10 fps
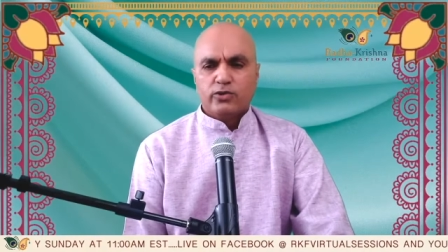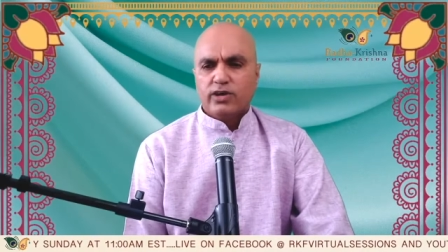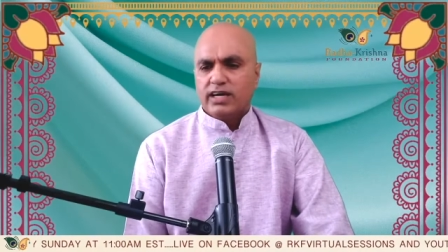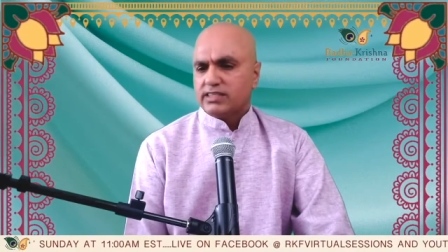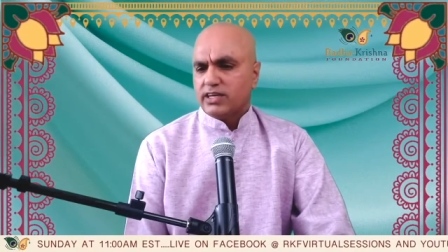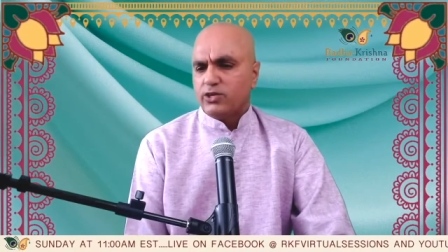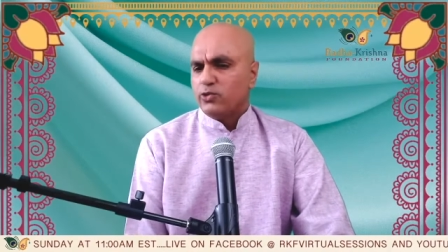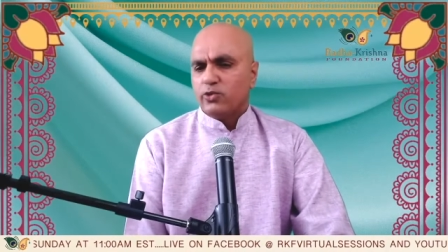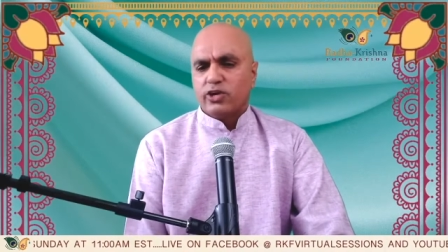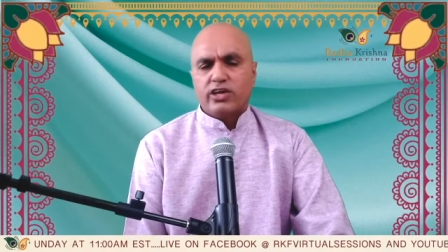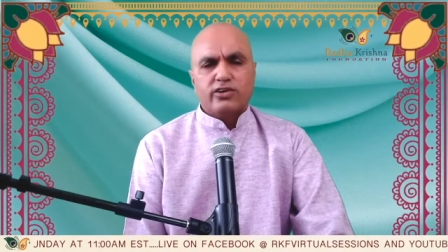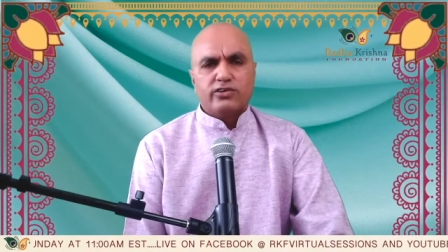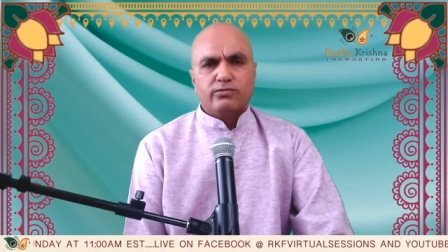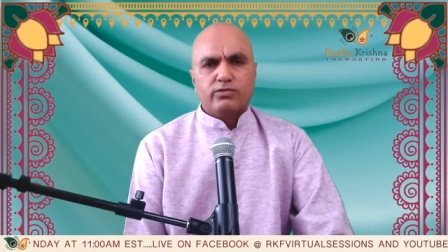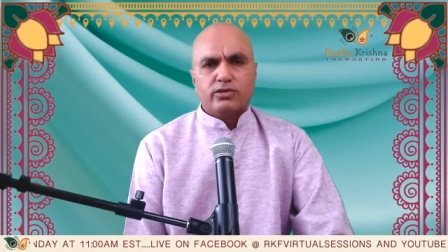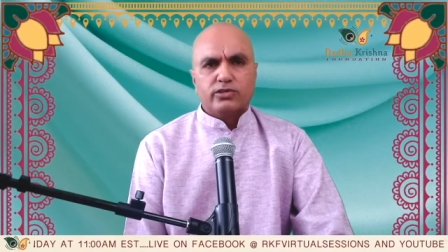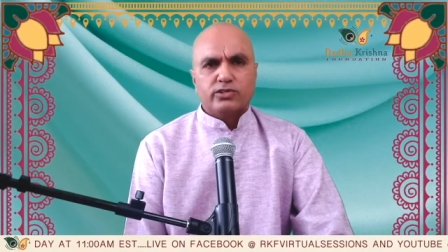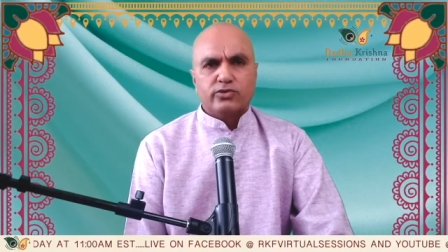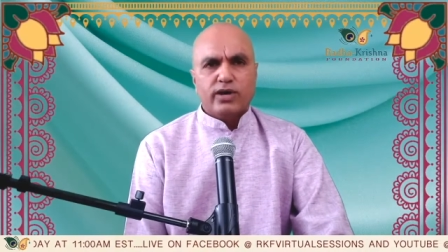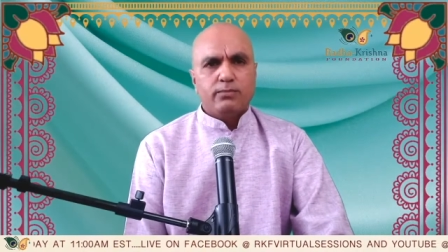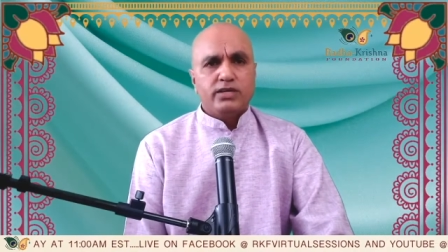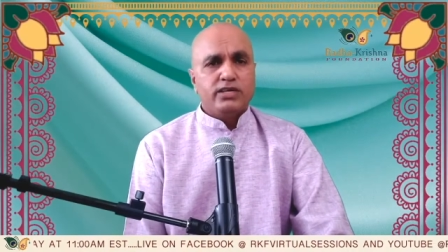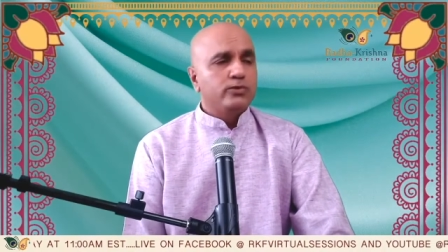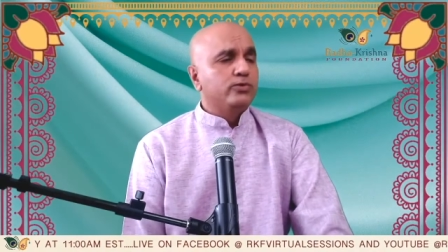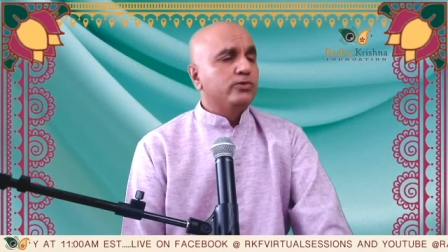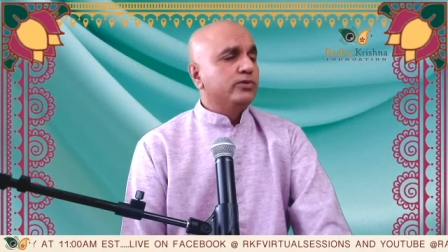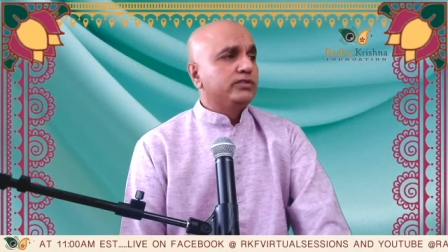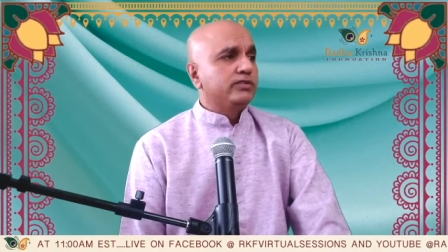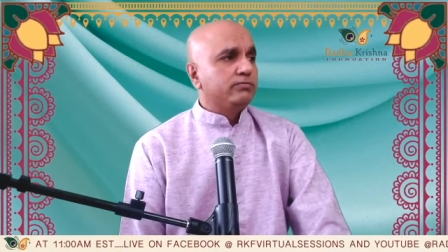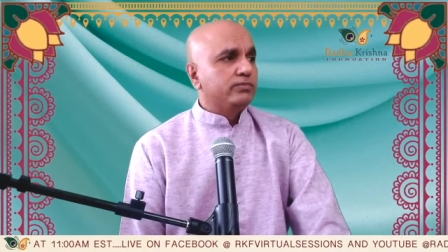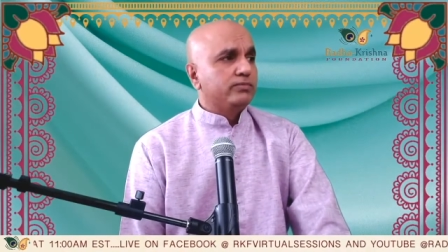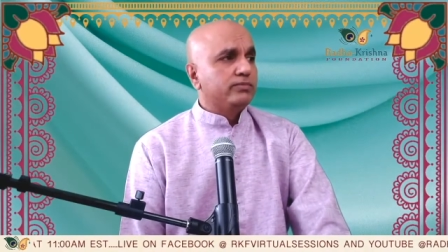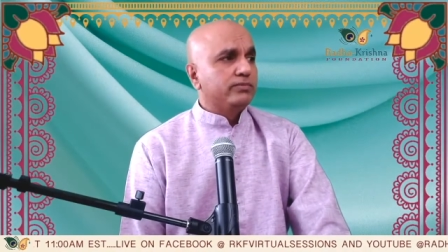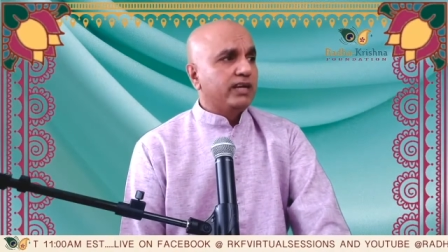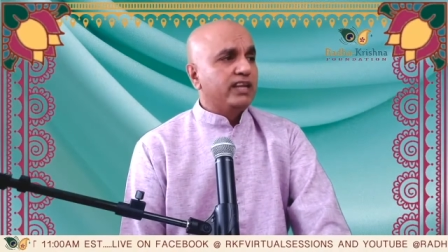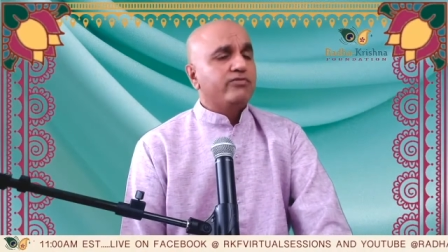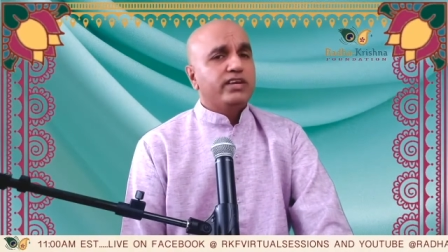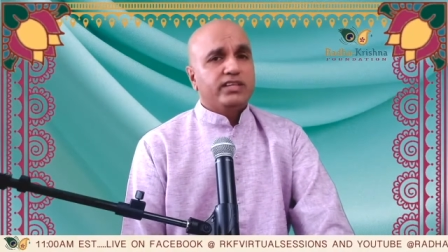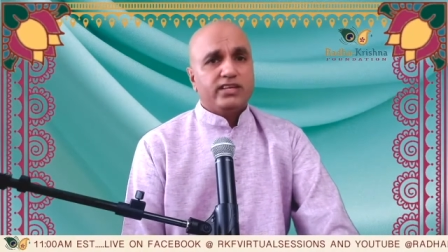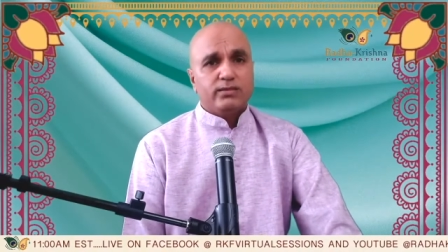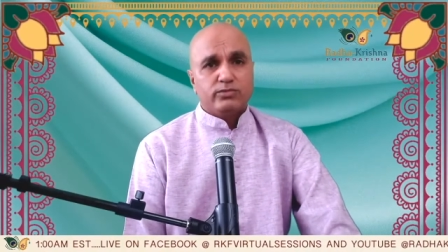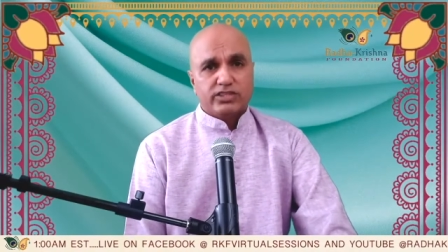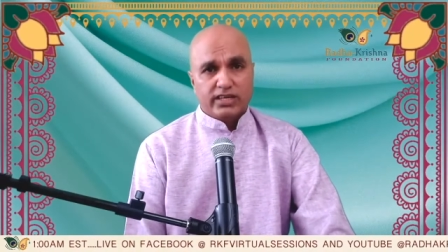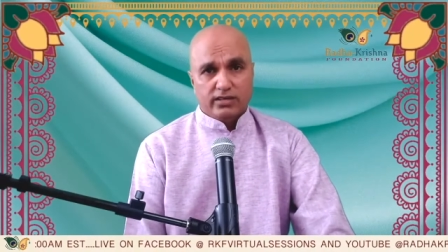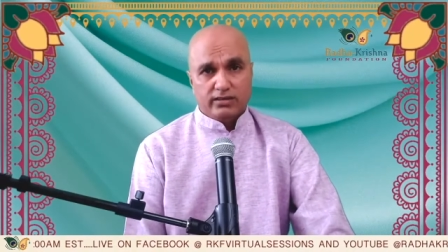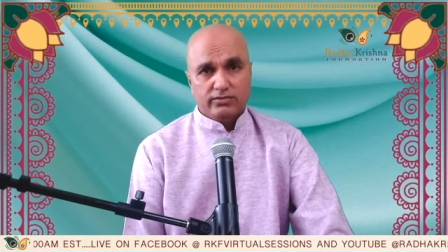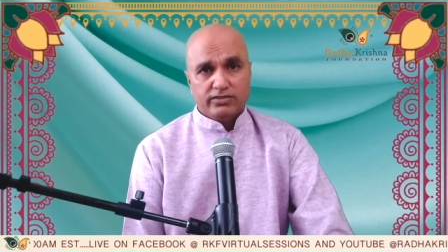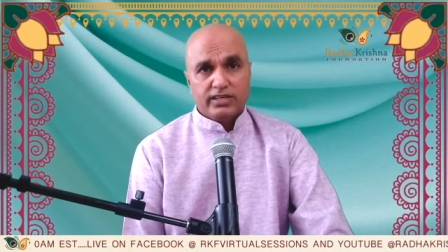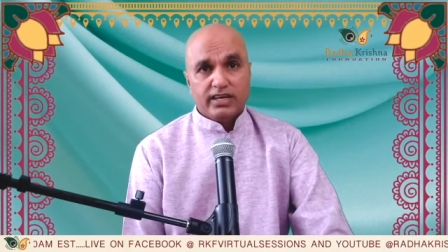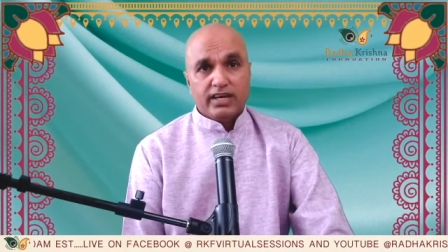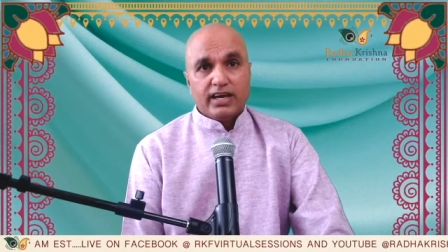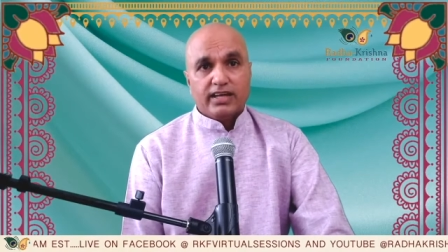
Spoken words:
you know, you ask a yogi or a swami who has elevated themselves,